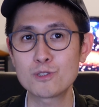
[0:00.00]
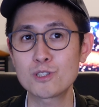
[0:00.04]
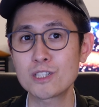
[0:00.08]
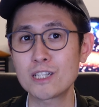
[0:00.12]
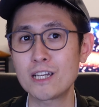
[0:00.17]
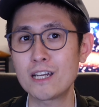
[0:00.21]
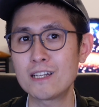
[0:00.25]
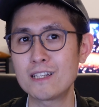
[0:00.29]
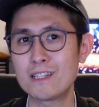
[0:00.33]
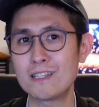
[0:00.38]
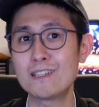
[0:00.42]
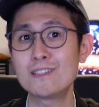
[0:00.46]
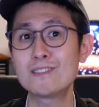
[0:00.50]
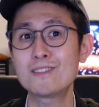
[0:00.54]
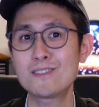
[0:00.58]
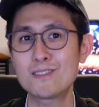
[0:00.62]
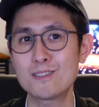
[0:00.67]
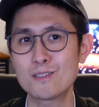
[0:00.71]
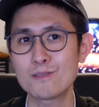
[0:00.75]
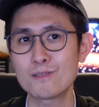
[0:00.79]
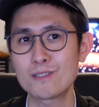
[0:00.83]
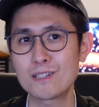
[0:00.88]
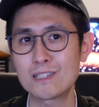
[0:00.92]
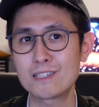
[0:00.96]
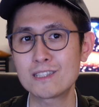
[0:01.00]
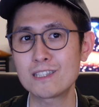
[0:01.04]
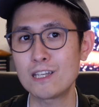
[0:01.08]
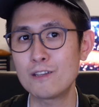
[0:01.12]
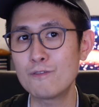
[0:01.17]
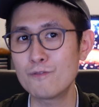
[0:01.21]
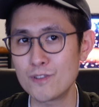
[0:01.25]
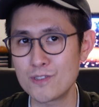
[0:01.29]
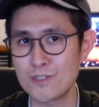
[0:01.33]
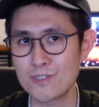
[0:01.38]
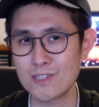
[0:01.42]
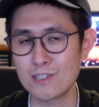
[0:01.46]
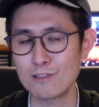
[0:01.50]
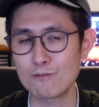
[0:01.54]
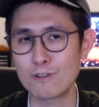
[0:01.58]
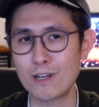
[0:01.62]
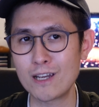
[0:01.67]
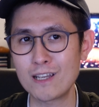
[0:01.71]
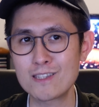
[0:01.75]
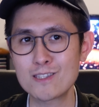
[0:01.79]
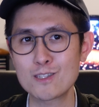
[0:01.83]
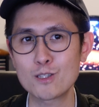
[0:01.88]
which again is still in its infancy, right?